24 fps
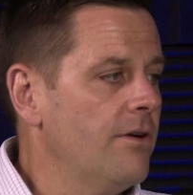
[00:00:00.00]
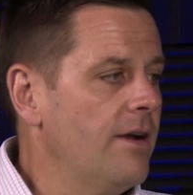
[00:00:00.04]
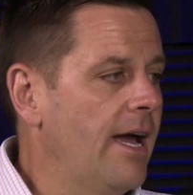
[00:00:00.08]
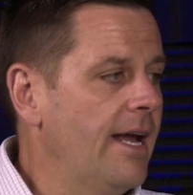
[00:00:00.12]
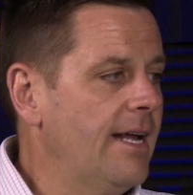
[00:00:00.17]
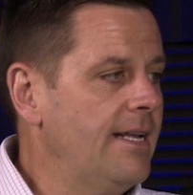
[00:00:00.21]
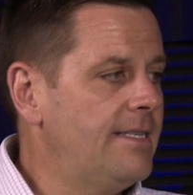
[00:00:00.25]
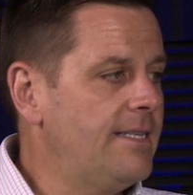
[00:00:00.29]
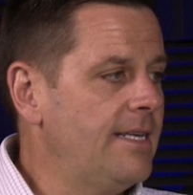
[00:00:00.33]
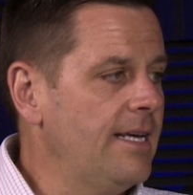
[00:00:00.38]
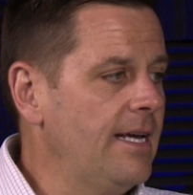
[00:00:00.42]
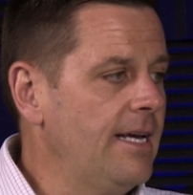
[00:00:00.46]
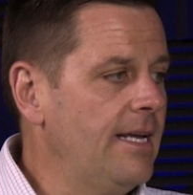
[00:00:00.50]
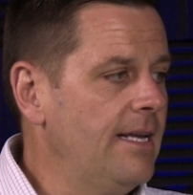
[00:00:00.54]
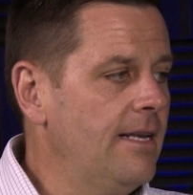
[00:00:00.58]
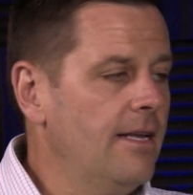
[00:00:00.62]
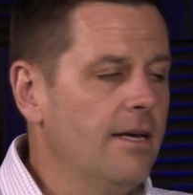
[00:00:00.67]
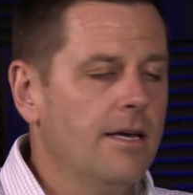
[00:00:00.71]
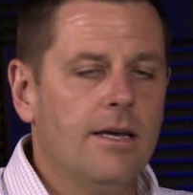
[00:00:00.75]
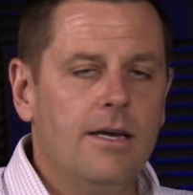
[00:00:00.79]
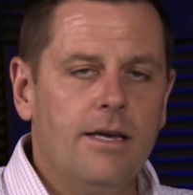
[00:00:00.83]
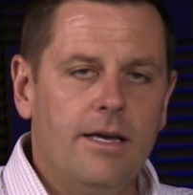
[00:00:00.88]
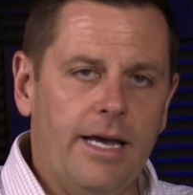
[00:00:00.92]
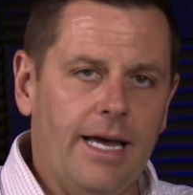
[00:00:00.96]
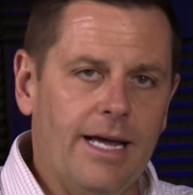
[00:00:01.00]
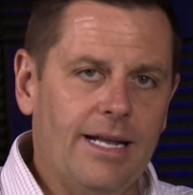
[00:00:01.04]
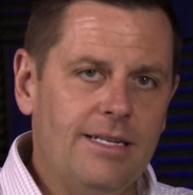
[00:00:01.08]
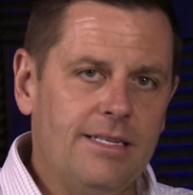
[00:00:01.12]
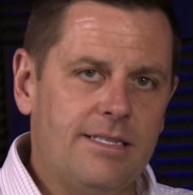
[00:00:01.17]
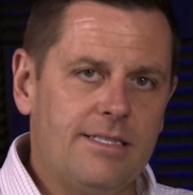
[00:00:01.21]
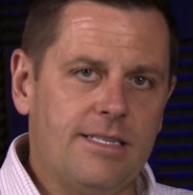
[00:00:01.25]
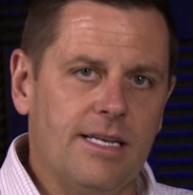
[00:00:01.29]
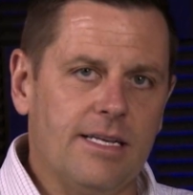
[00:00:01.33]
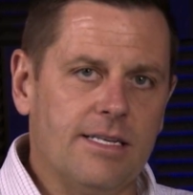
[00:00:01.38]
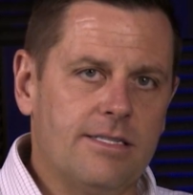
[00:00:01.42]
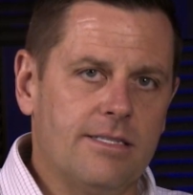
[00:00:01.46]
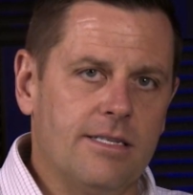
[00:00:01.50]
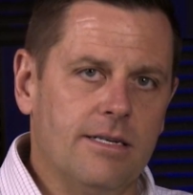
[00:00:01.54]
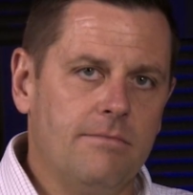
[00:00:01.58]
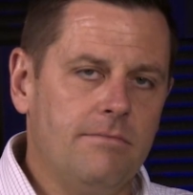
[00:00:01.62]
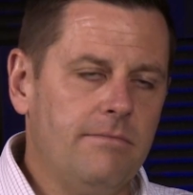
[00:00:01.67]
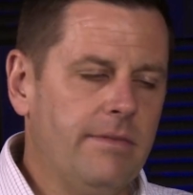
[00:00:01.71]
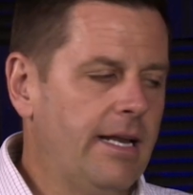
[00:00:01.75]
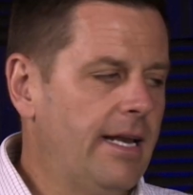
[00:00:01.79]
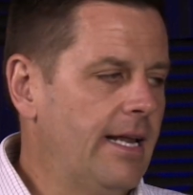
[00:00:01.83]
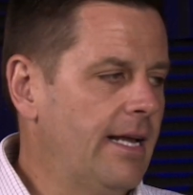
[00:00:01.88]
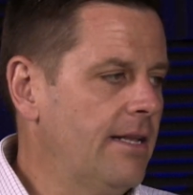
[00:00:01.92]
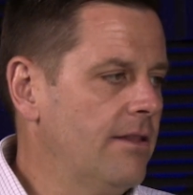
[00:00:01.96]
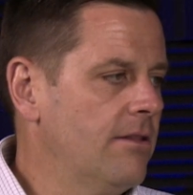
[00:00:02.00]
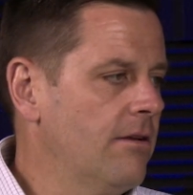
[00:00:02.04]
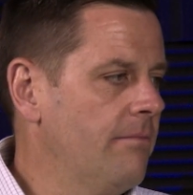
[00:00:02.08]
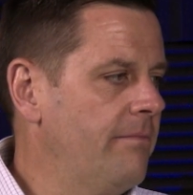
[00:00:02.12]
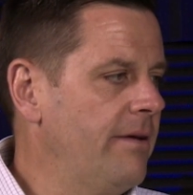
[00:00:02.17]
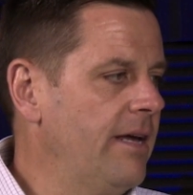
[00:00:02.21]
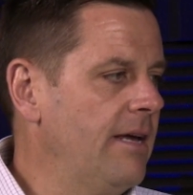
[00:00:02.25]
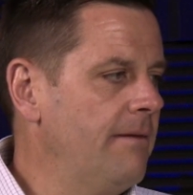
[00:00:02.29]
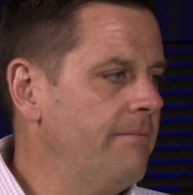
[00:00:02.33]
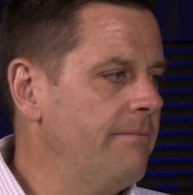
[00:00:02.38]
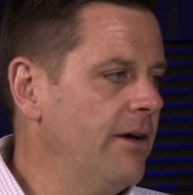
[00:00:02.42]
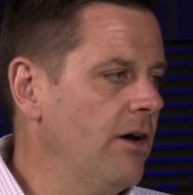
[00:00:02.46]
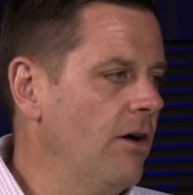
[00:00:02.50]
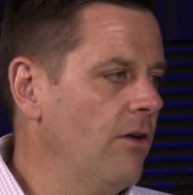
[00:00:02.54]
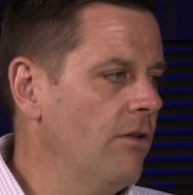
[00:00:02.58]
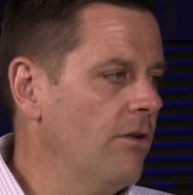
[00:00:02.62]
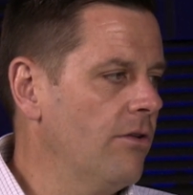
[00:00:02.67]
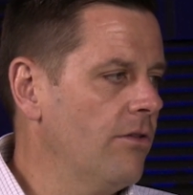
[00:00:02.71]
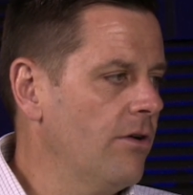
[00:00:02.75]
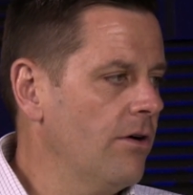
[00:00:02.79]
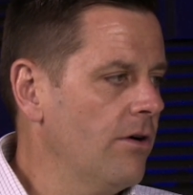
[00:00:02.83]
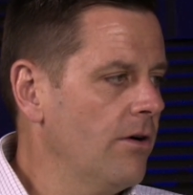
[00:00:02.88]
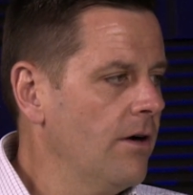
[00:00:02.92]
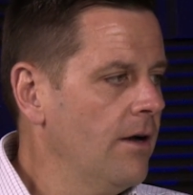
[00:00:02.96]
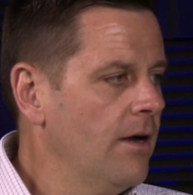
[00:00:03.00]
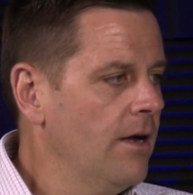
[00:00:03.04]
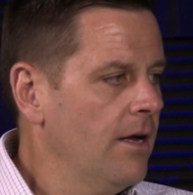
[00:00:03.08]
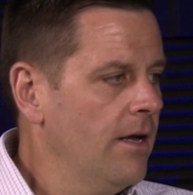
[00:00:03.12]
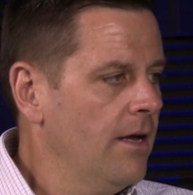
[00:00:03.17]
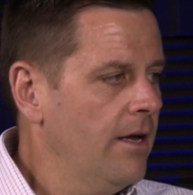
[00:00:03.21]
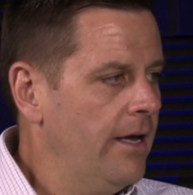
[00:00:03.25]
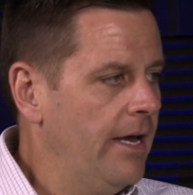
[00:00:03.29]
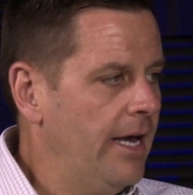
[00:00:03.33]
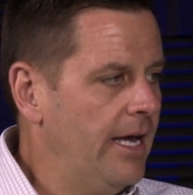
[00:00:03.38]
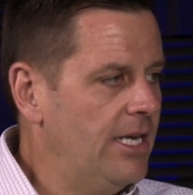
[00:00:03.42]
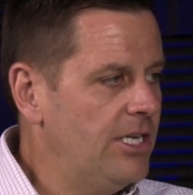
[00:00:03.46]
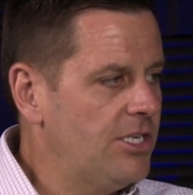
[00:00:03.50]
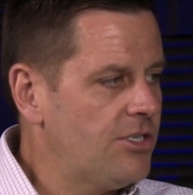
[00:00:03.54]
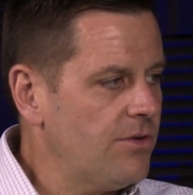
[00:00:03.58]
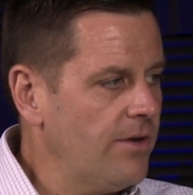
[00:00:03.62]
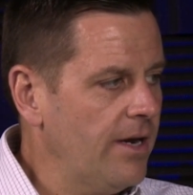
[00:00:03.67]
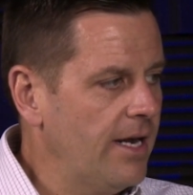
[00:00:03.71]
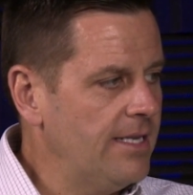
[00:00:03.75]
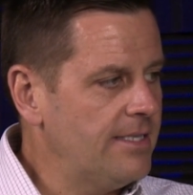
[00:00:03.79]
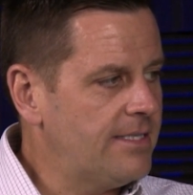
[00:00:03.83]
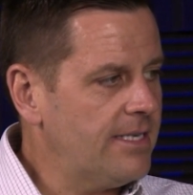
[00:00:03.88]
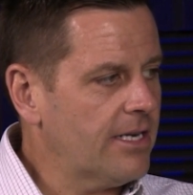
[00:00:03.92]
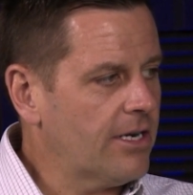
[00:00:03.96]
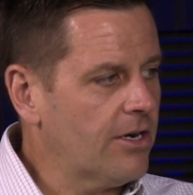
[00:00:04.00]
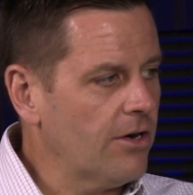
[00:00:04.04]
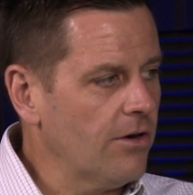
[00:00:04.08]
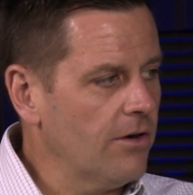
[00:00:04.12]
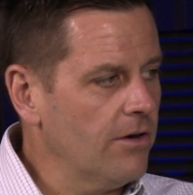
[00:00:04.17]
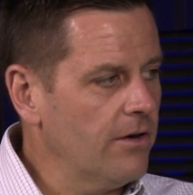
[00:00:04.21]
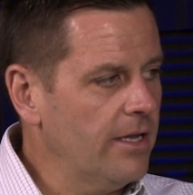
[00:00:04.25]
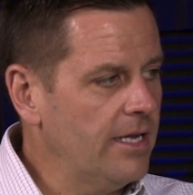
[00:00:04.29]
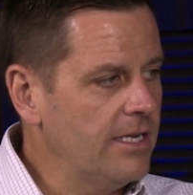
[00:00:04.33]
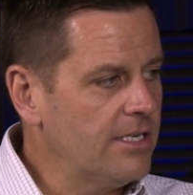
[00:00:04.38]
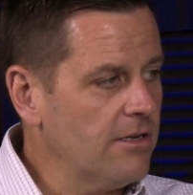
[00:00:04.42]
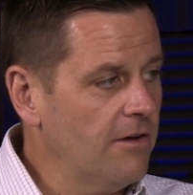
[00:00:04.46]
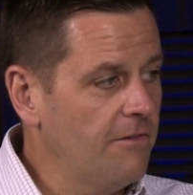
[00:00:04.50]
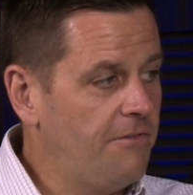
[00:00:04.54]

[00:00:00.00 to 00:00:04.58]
19 in system, meaning they're being built or they're in transit currently. So